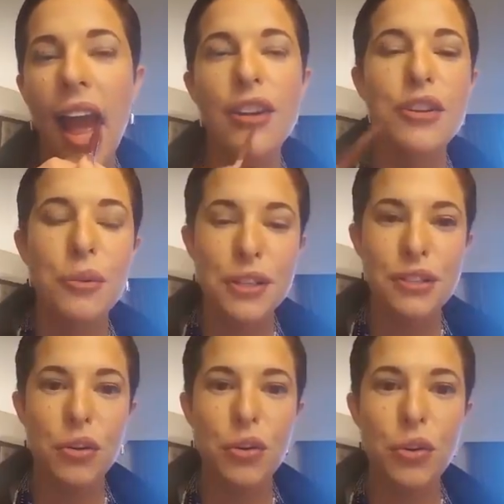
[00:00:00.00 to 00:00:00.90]
Do you know what is
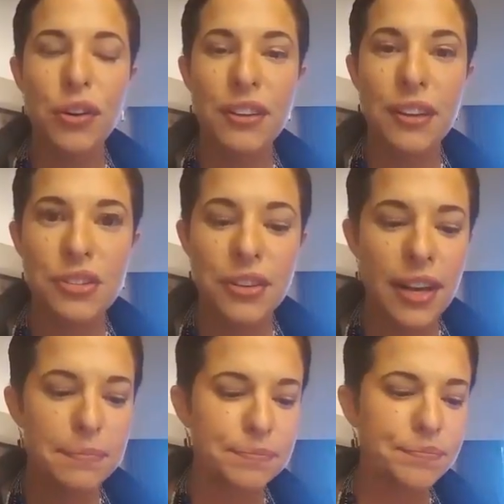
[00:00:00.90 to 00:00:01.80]
so cool?
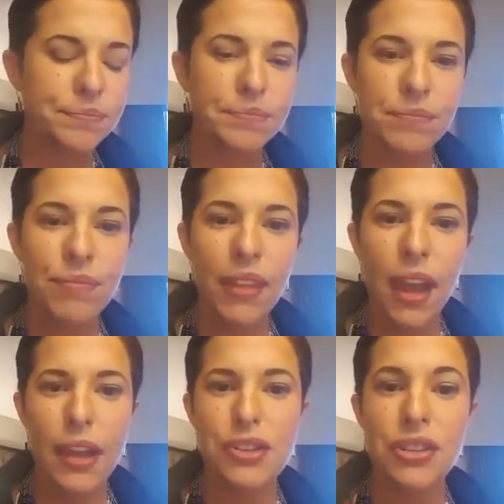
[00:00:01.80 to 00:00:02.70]
Yesterday,
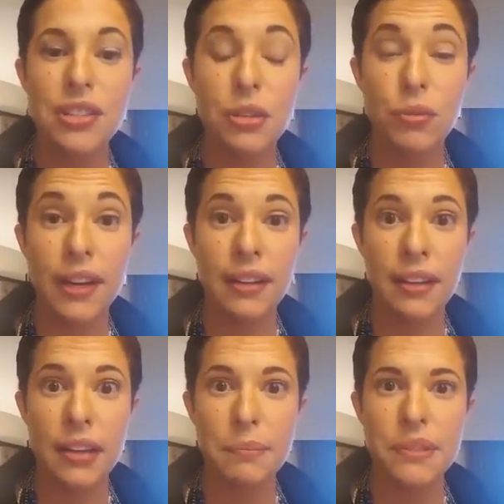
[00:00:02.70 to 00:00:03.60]
I actually did red
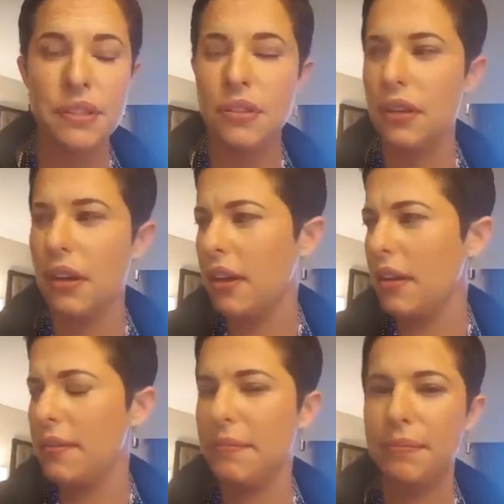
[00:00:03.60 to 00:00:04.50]
lips
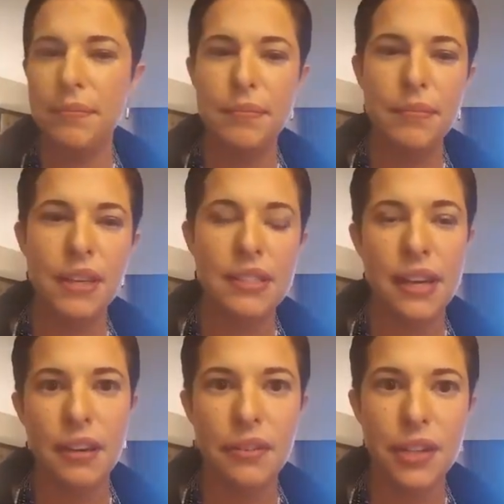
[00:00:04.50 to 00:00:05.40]
because I
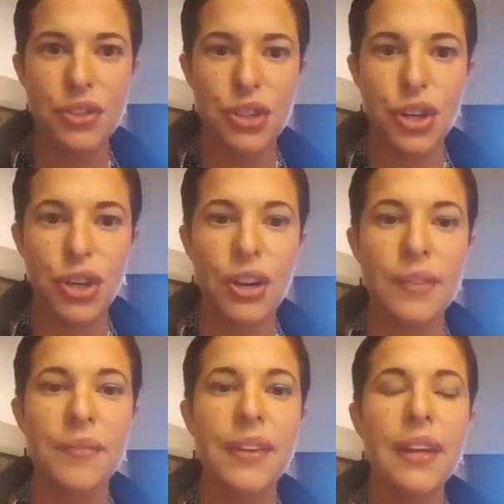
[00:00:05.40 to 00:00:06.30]
had a red skirt on.